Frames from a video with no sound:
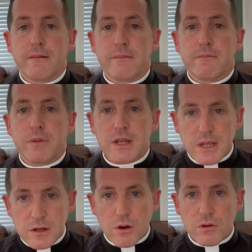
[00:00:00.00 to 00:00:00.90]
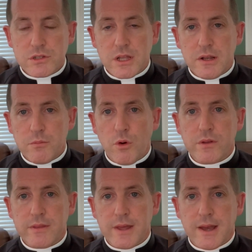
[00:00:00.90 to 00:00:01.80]
But he knows they need more
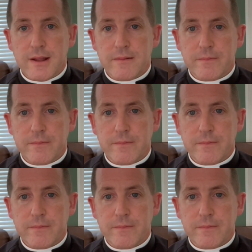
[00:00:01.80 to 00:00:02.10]
than that.